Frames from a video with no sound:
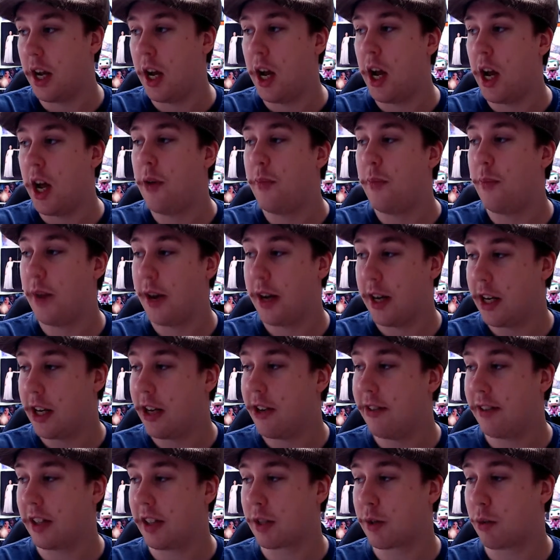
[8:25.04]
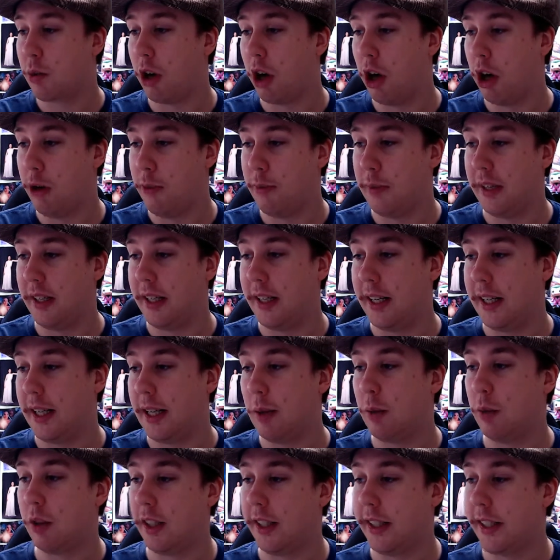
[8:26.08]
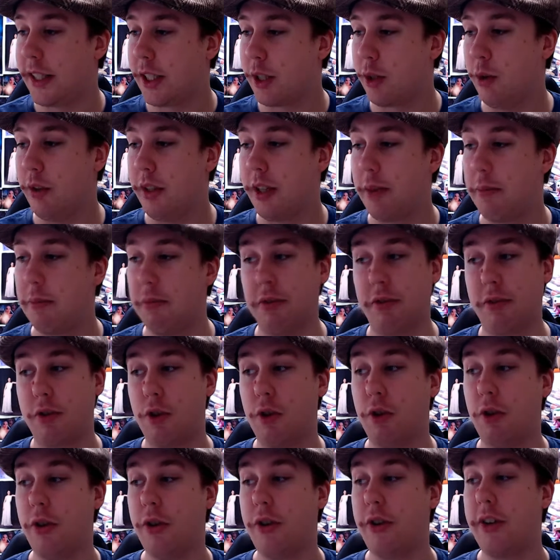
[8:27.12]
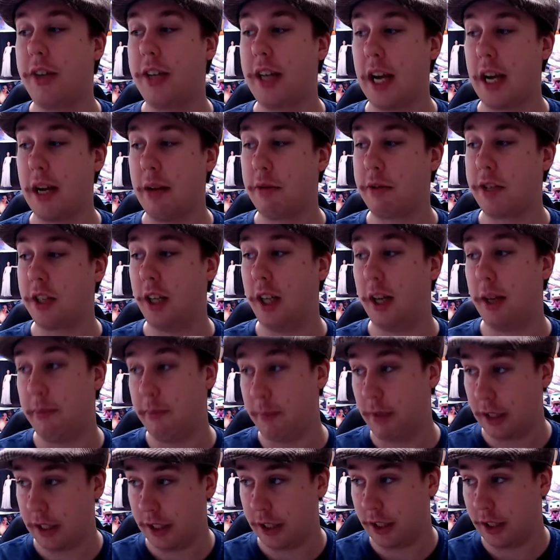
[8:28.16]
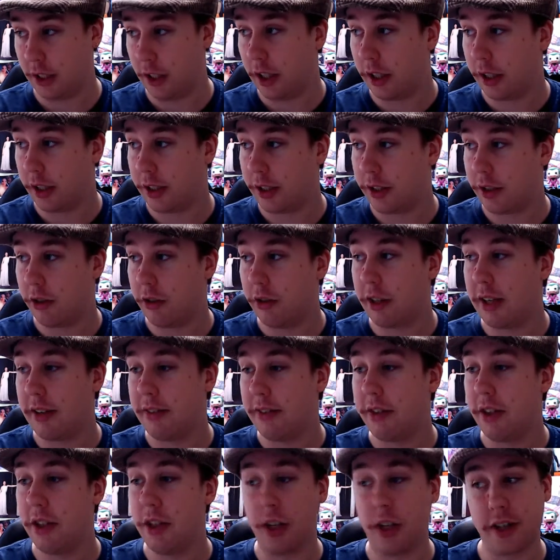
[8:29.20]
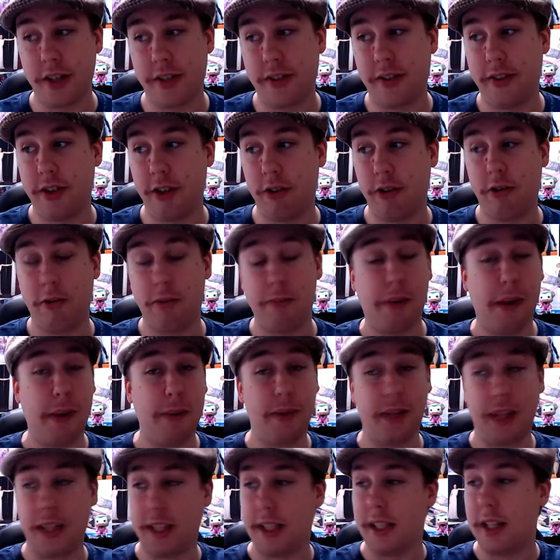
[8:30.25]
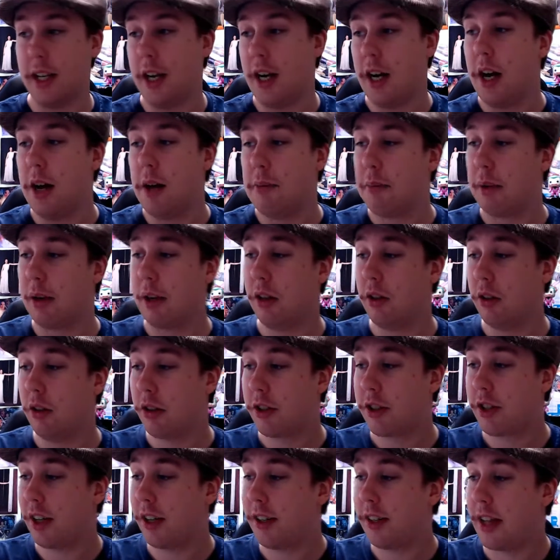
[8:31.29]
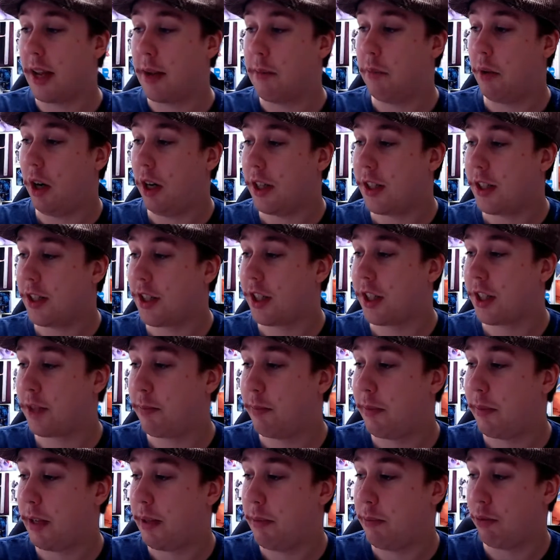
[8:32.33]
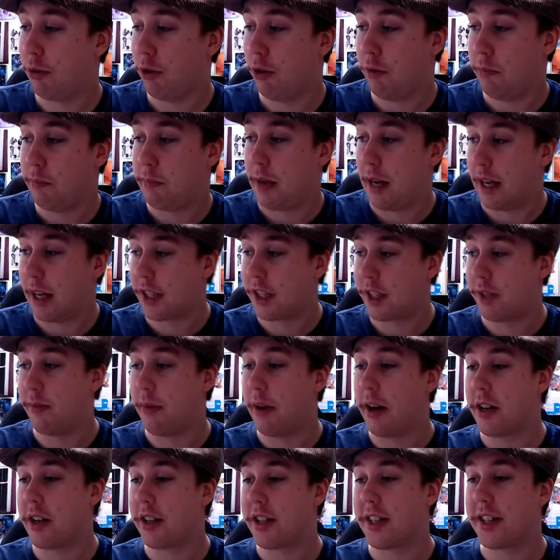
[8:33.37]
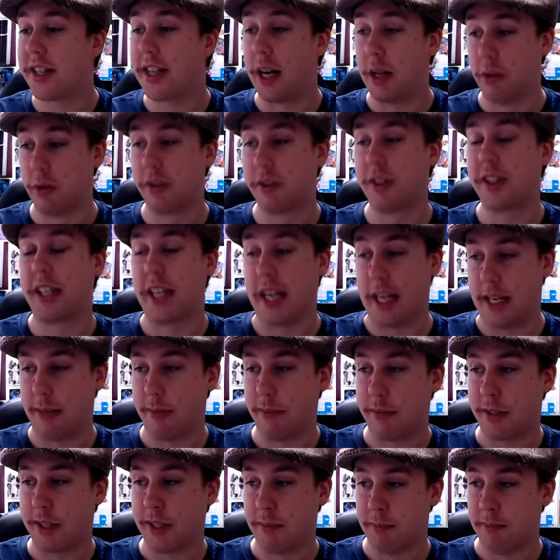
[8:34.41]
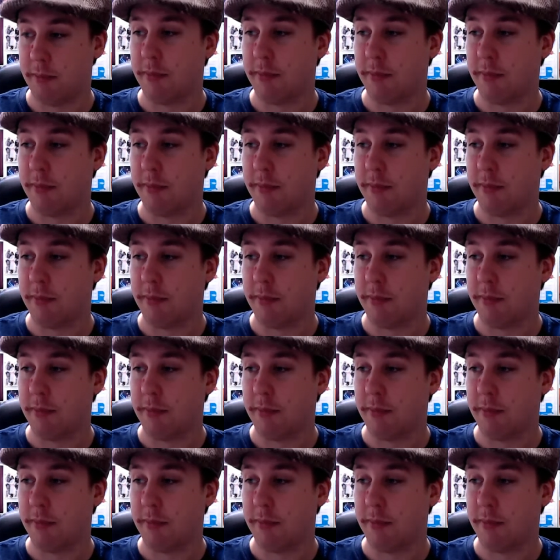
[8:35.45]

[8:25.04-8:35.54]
Many of us were hoping it will lead to a number of cool new games like Monkey Island or even Knights of the Old Republic, but it looks like they might just be brought back to manage Star Wars games.